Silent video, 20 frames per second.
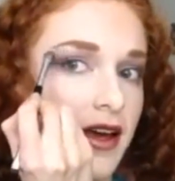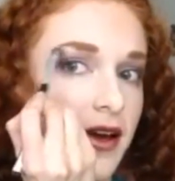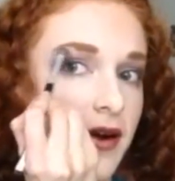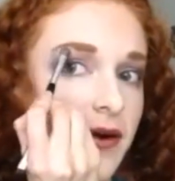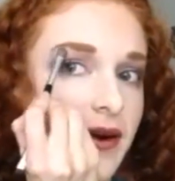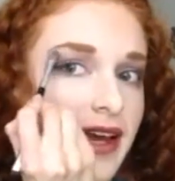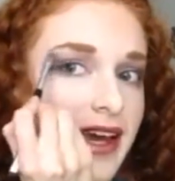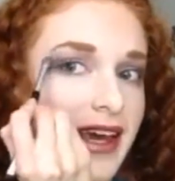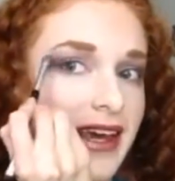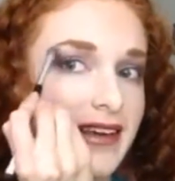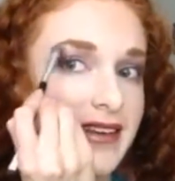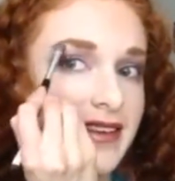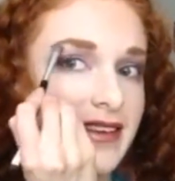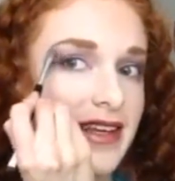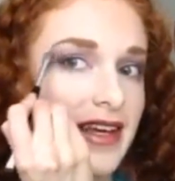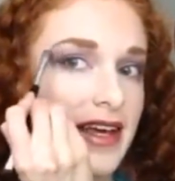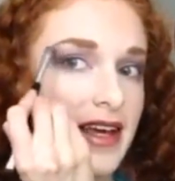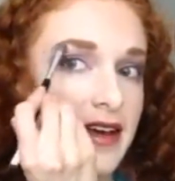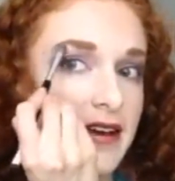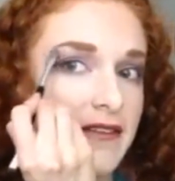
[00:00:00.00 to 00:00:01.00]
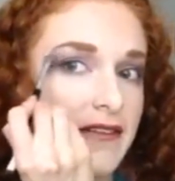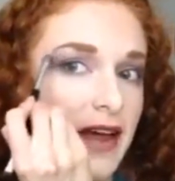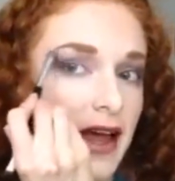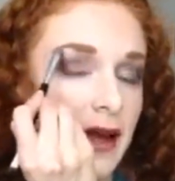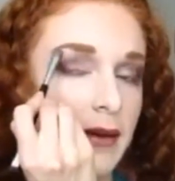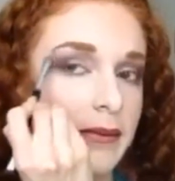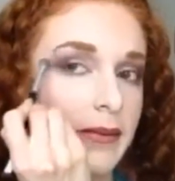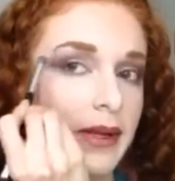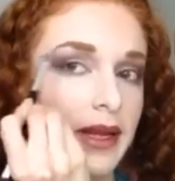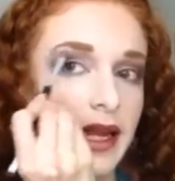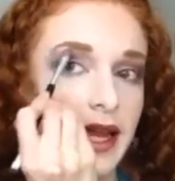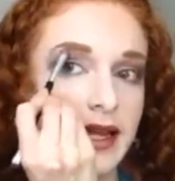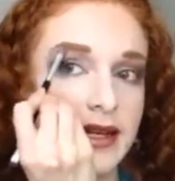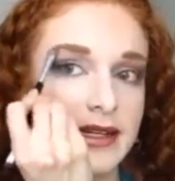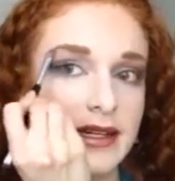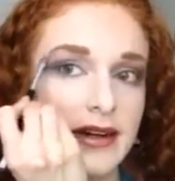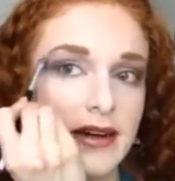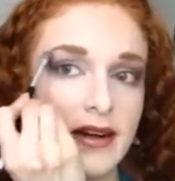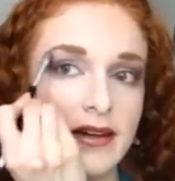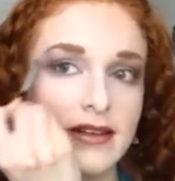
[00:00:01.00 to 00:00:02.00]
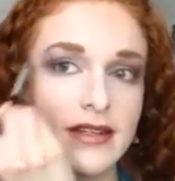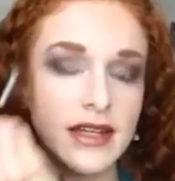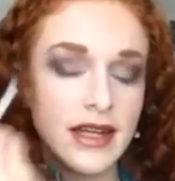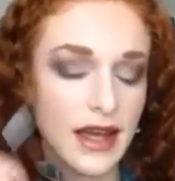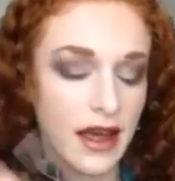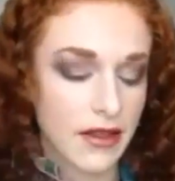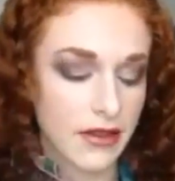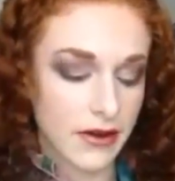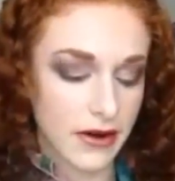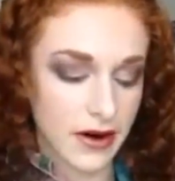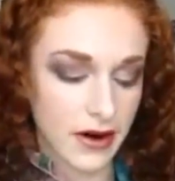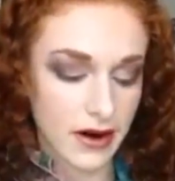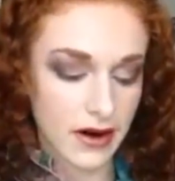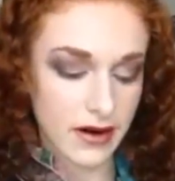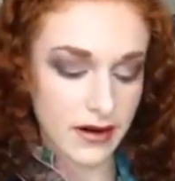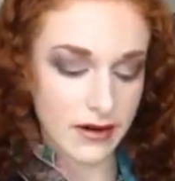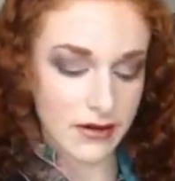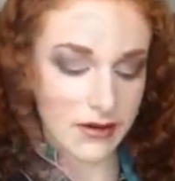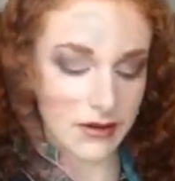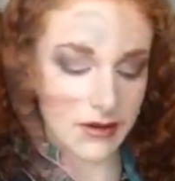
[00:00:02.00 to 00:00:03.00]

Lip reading: cohesive and blend it all together.